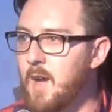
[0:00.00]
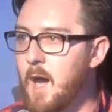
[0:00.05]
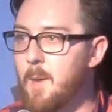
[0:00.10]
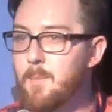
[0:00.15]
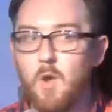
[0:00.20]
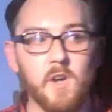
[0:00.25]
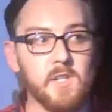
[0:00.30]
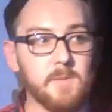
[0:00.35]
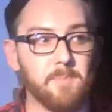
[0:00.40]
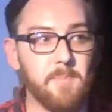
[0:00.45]
I'm
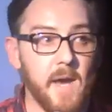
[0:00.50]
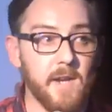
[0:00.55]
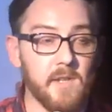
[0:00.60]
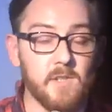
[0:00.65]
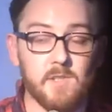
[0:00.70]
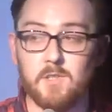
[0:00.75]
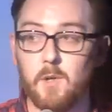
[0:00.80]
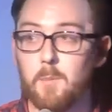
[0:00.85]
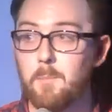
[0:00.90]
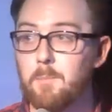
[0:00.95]
not as bad
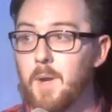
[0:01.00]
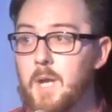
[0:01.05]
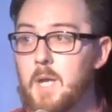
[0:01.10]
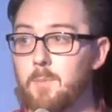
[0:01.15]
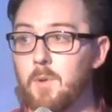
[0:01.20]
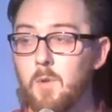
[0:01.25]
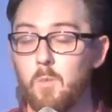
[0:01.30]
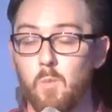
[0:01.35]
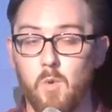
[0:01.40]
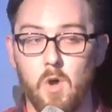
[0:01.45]
as some
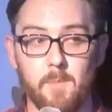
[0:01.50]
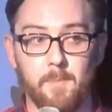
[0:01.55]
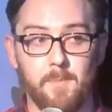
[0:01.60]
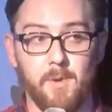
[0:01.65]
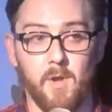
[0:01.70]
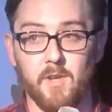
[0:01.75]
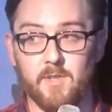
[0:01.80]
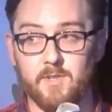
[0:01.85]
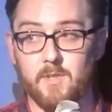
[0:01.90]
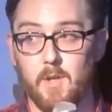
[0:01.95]
people. One
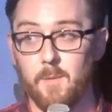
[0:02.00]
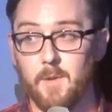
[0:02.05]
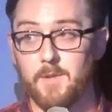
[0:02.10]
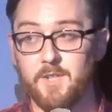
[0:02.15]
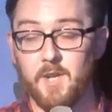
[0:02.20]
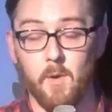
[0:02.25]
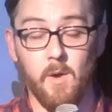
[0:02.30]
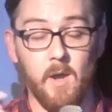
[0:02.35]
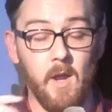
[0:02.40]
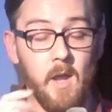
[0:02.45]
person on the
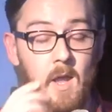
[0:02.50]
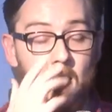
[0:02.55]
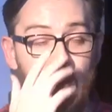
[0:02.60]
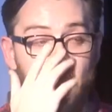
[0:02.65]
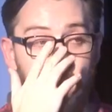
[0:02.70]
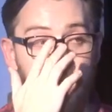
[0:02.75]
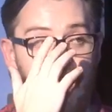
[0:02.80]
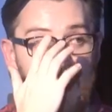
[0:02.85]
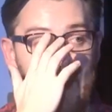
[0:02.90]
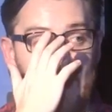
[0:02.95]
tour
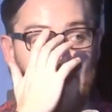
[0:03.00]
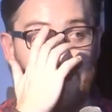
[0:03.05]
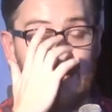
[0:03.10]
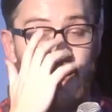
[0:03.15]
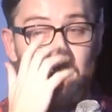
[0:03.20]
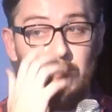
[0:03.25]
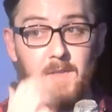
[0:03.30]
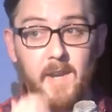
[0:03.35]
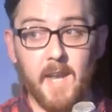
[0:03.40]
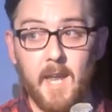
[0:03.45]
uh,
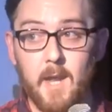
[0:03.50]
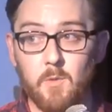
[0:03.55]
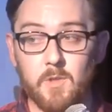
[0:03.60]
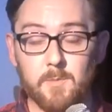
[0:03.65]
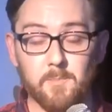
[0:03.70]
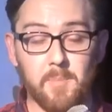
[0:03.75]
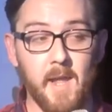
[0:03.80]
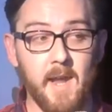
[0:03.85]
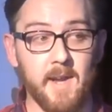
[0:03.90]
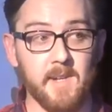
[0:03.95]
said that he was
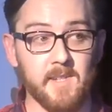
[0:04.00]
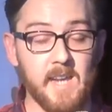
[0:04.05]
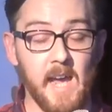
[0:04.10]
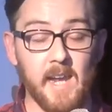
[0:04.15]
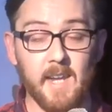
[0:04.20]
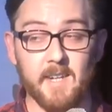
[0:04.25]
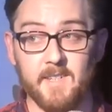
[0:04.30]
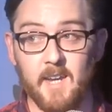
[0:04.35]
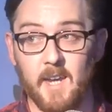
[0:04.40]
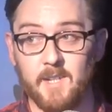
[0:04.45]
playing as
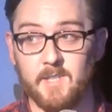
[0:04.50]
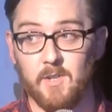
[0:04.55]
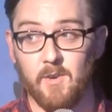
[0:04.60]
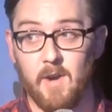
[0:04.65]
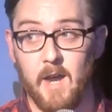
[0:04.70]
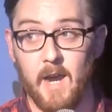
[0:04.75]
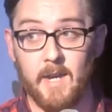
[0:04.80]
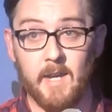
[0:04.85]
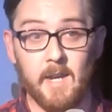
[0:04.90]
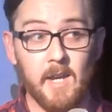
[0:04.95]

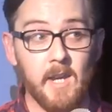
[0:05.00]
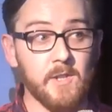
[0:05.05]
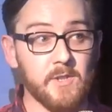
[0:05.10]
Galatasaray,